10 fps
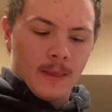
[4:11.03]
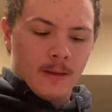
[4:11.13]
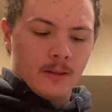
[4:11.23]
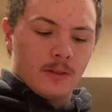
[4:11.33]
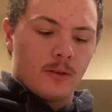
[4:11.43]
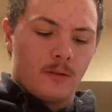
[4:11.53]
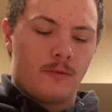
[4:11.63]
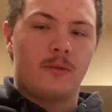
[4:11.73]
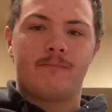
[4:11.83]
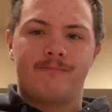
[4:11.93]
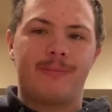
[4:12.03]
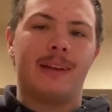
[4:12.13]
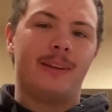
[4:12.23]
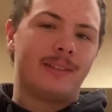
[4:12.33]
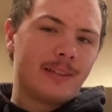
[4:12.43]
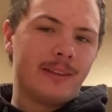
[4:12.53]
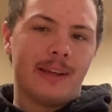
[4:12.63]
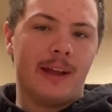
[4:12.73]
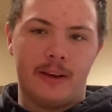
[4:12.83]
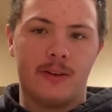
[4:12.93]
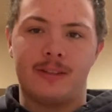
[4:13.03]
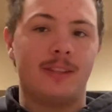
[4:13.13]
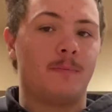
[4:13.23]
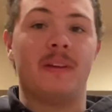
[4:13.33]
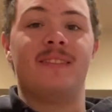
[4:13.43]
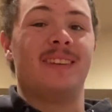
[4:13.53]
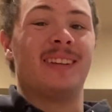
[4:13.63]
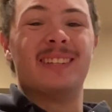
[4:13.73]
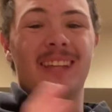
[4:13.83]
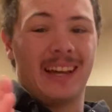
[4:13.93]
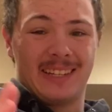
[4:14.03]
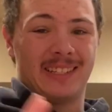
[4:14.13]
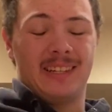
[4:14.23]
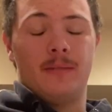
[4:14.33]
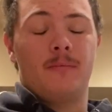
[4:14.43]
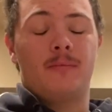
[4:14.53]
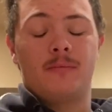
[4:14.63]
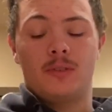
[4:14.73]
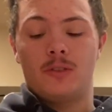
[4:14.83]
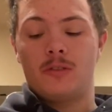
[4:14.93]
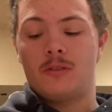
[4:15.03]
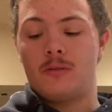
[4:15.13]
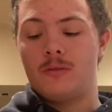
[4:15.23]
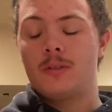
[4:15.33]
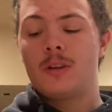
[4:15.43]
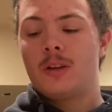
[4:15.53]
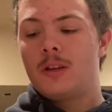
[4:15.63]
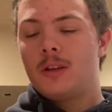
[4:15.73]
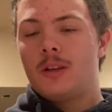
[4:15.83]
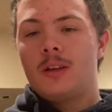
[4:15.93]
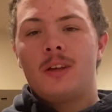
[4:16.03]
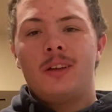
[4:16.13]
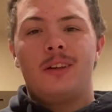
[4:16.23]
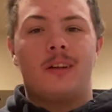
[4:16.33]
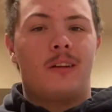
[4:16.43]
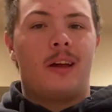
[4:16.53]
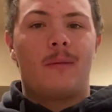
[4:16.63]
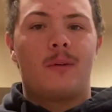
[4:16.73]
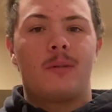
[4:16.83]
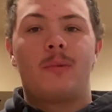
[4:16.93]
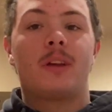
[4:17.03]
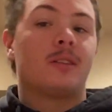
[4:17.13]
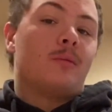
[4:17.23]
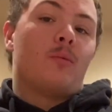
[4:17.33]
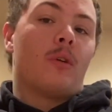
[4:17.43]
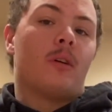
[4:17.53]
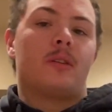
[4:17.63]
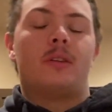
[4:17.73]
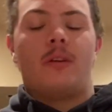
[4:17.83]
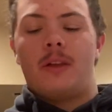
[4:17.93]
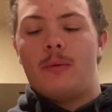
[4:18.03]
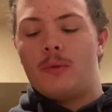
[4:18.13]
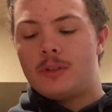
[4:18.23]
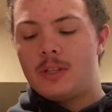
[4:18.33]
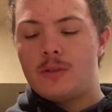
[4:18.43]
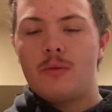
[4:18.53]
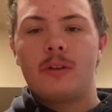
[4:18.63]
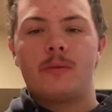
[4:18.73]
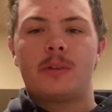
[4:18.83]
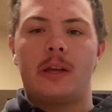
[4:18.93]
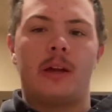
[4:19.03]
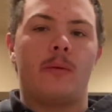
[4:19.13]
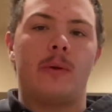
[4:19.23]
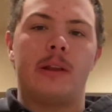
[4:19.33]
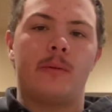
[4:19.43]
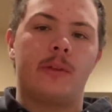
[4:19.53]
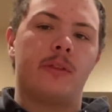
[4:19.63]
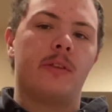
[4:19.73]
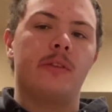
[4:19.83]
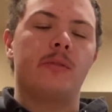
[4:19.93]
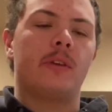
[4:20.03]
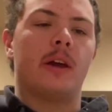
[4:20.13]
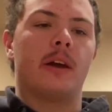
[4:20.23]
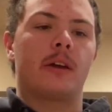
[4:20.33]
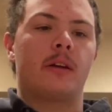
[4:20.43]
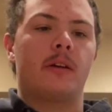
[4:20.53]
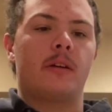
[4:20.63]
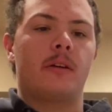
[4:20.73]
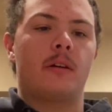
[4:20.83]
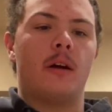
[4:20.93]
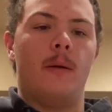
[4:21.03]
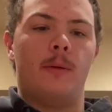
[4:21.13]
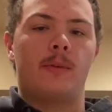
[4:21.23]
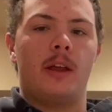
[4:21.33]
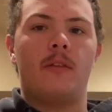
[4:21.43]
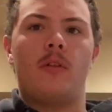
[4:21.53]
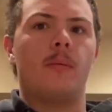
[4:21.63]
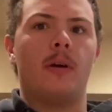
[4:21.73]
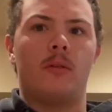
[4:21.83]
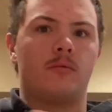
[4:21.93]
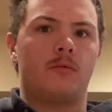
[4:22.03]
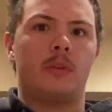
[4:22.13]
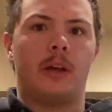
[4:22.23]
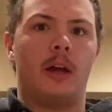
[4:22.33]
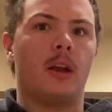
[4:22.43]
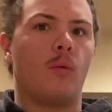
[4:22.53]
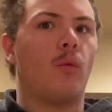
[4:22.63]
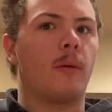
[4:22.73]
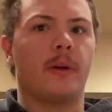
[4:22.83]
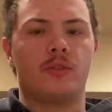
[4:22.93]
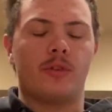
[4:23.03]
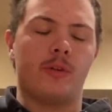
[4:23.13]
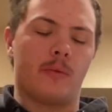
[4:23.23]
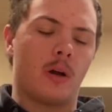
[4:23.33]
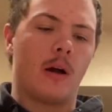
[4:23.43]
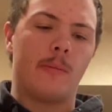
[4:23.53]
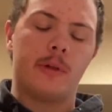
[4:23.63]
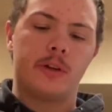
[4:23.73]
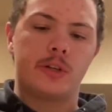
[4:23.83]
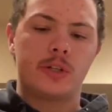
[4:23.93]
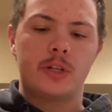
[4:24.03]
So for basically 9 years, it's been the exact same. So, yeah, not much, because it worked and all that. Whereas this one, it was like, with this deck, it was kind of all about, like, kind of what am I trying to accomplish?